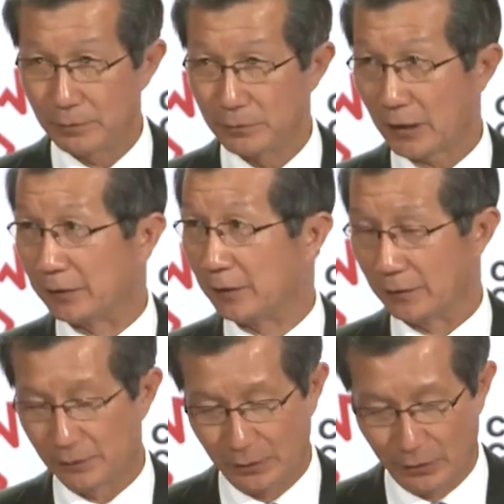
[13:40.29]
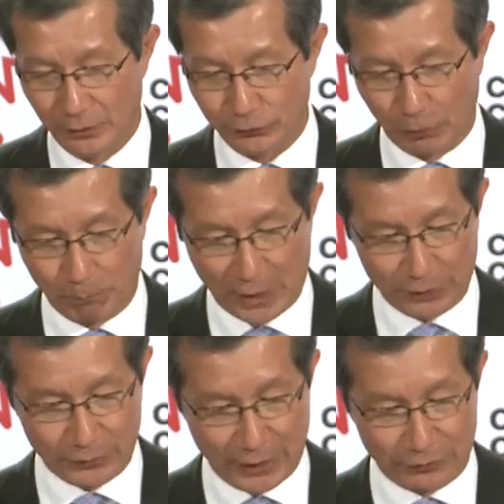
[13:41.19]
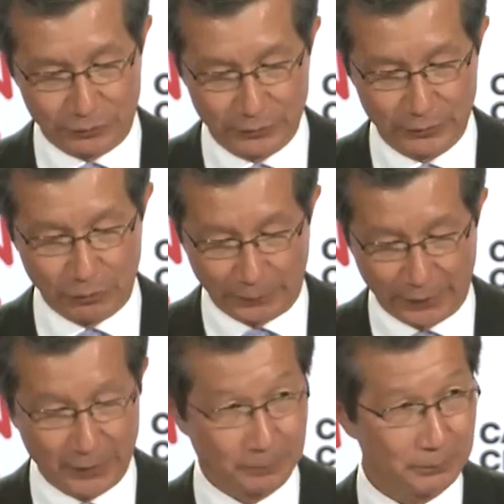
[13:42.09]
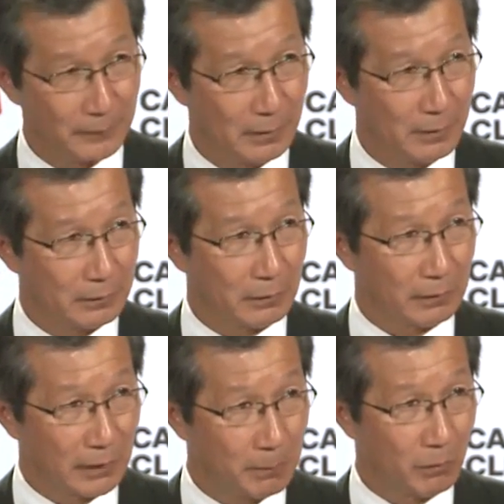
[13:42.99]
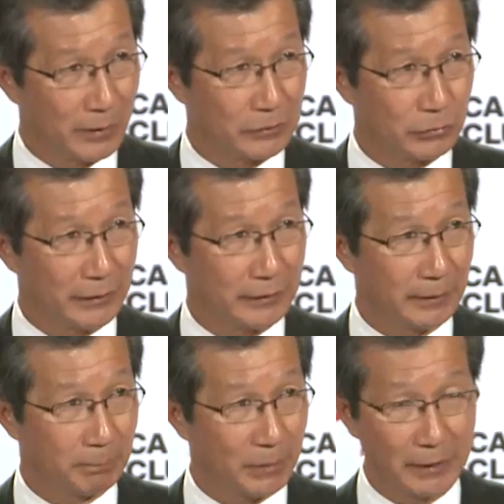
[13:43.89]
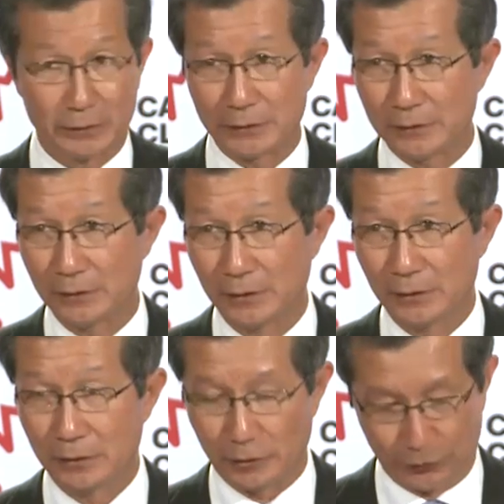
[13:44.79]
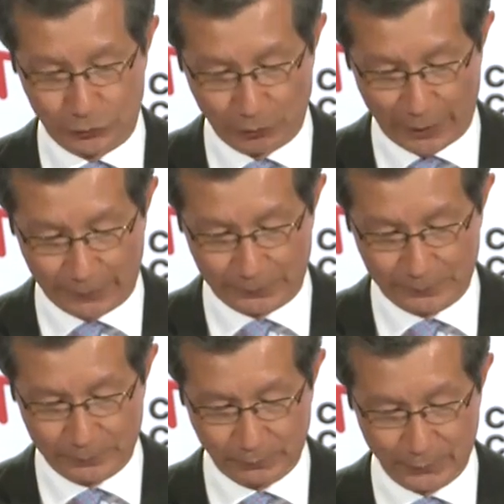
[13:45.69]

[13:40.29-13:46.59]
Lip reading: China surpassed us to become the #1 trading partner of the US.